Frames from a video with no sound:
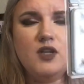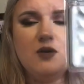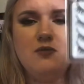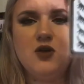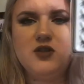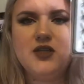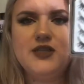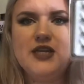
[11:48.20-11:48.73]

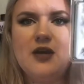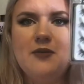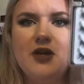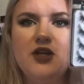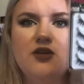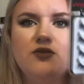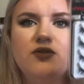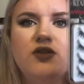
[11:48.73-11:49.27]
Most of the time I
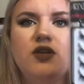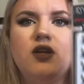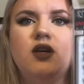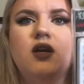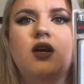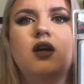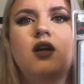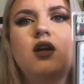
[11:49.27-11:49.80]
use
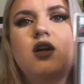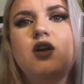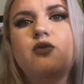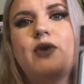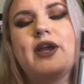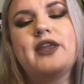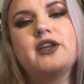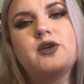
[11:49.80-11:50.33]
the
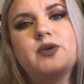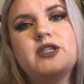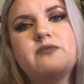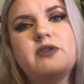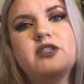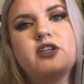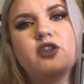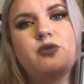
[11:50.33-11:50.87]
regular
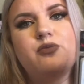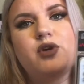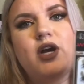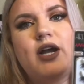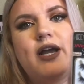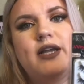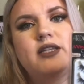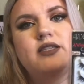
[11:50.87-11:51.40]
wispies on the
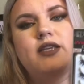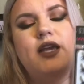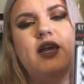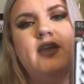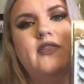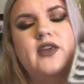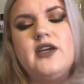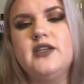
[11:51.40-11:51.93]
brides
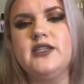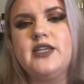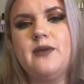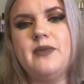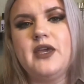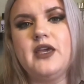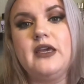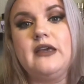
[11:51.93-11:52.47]
and the
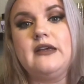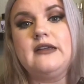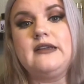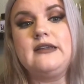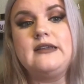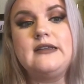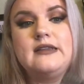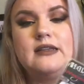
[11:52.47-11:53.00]
demi
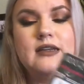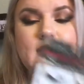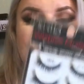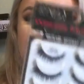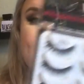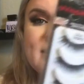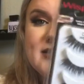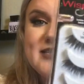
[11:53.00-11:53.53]

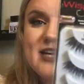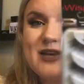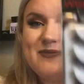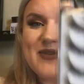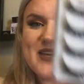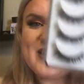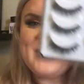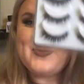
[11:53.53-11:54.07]

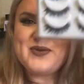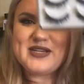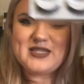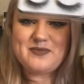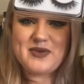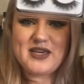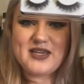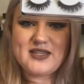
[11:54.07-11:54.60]

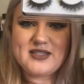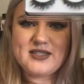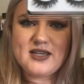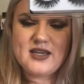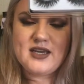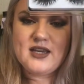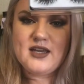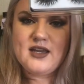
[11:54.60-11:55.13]
wispies
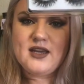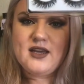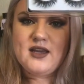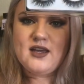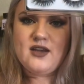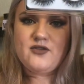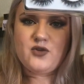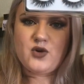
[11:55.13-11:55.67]

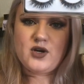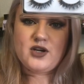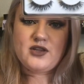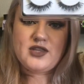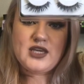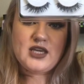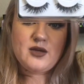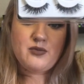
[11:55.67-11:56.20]
for
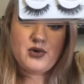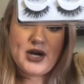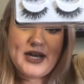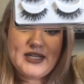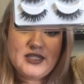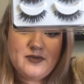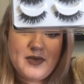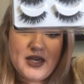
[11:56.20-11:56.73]
the
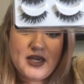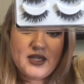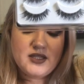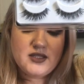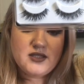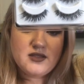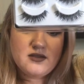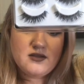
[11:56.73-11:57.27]

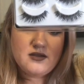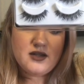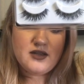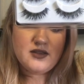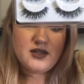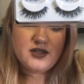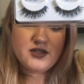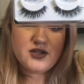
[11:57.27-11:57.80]
bridesmaids.
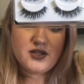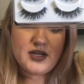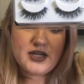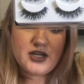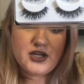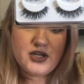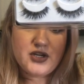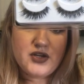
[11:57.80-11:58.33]
And these are like
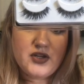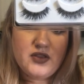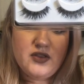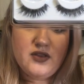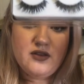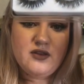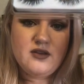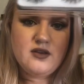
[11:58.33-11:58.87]
a good
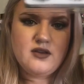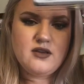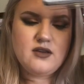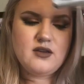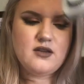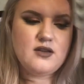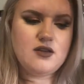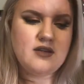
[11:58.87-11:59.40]

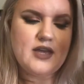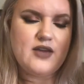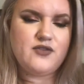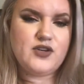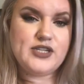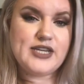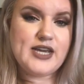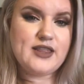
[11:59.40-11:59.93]

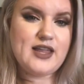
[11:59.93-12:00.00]
everyday